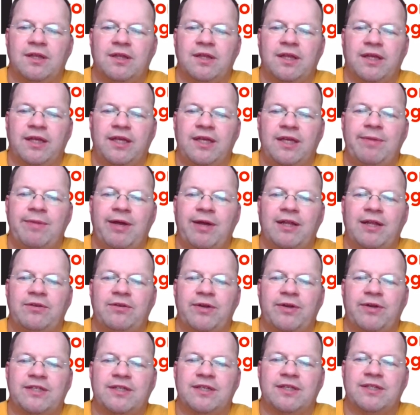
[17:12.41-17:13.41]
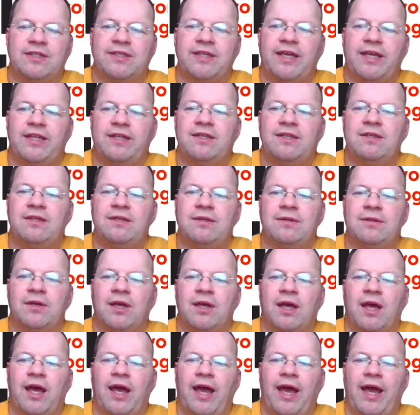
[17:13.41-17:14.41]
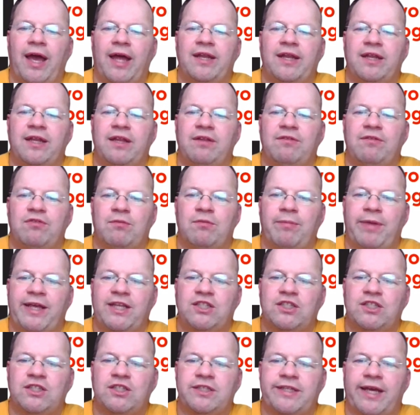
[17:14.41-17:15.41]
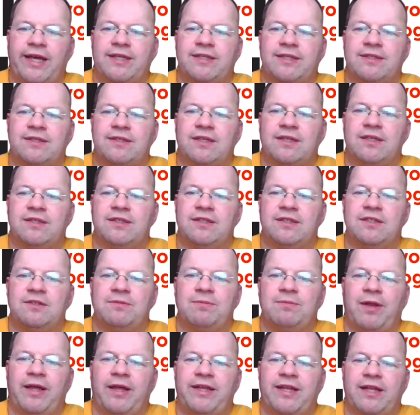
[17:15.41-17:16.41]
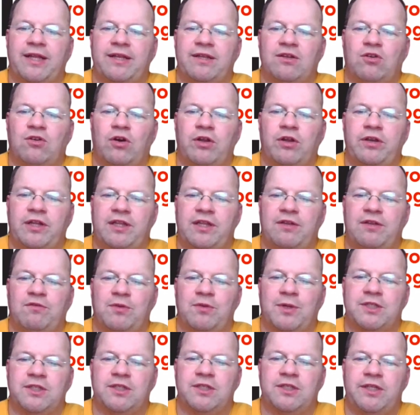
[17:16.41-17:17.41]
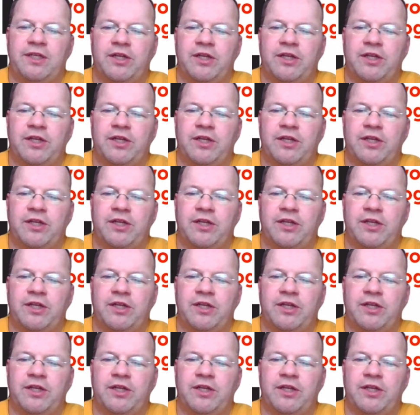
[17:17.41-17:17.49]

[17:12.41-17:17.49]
the email address is hidden and an information text is displayed under contact information.